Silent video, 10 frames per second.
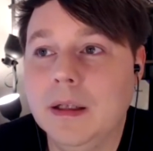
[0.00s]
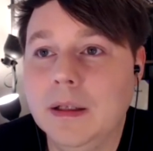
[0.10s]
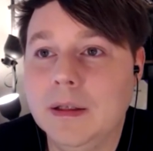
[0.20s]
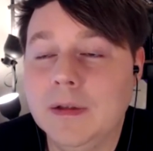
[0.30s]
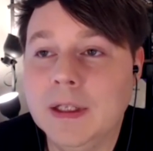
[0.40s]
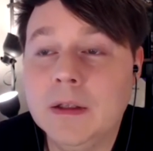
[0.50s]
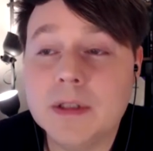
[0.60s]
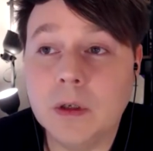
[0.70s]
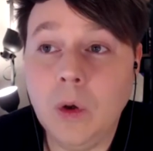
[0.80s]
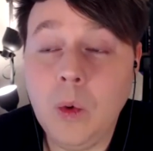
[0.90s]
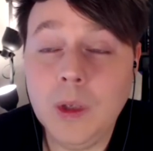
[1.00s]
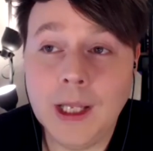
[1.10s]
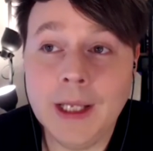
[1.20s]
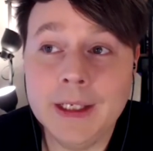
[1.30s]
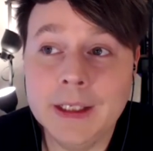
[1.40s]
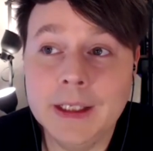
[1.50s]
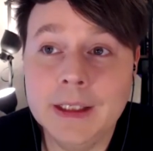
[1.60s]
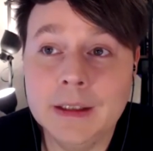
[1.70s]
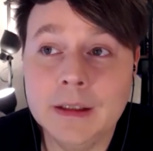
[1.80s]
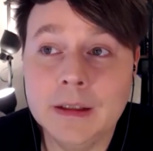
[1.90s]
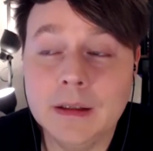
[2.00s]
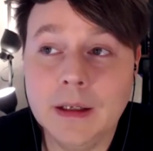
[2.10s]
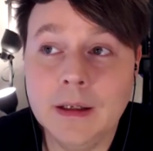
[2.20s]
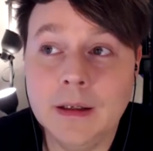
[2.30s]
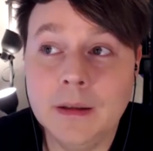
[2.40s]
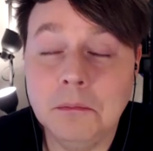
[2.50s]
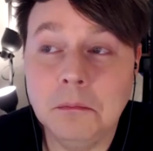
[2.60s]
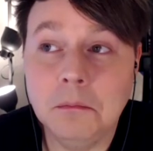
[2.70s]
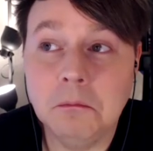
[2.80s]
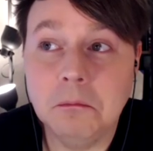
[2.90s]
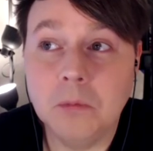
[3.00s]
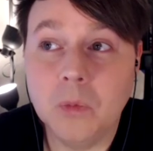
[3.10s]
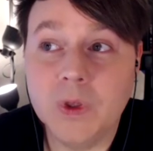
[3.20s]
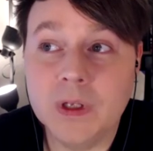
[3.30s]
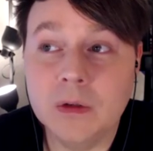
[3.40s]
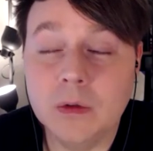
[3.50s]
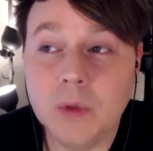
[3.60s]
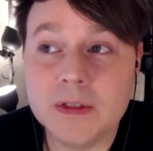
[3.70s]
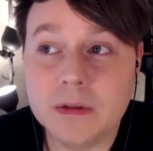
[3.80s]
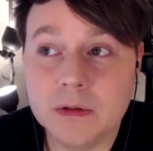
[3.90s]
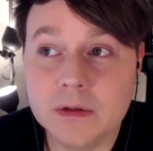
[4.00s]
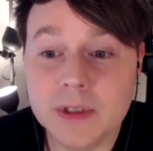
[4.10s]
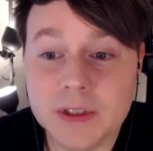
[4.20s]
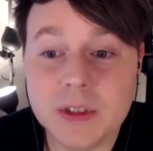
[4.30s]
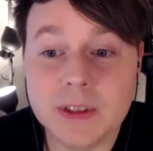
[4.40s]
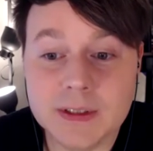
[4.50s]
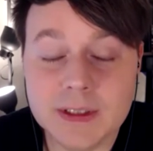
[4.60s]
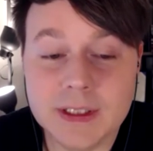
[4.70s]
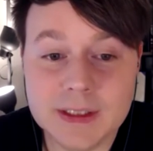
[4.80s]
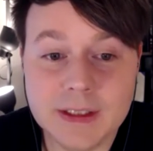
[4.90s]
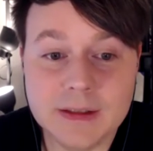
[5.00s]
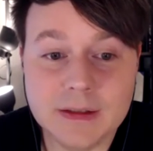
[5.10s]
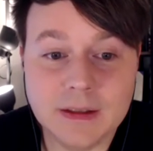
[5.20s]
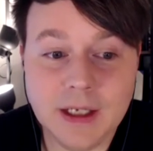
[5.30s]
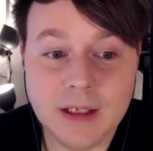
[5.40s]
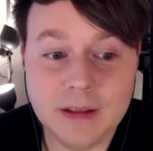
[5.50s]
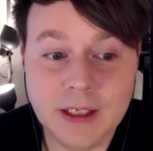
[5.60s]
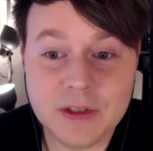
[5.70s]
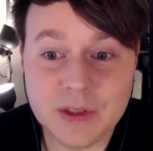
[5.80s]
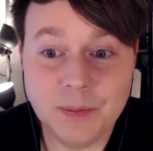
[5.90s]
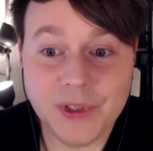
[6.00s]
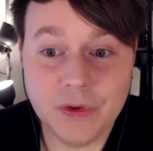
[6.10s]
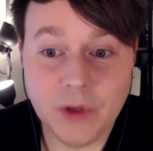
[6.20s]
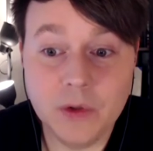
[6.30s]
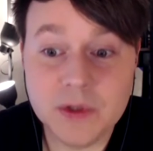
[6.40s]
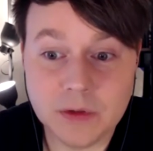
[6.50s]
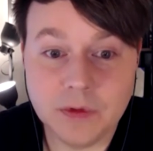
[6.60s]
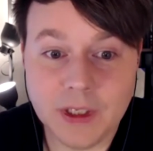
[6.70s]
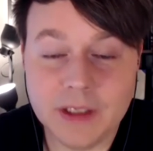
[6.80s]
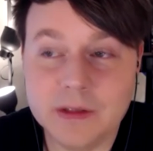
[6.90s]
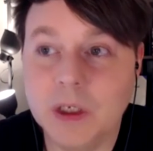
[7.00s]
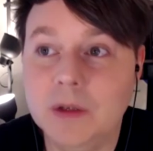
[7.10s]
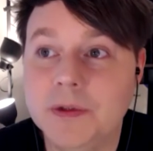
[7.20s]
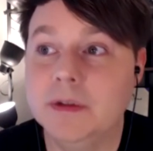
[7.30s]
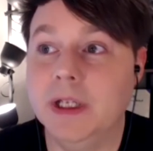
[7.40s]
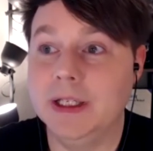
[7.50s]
Then there's a whole line in um, within the Western traditions that says not, not just simply those two things, but also like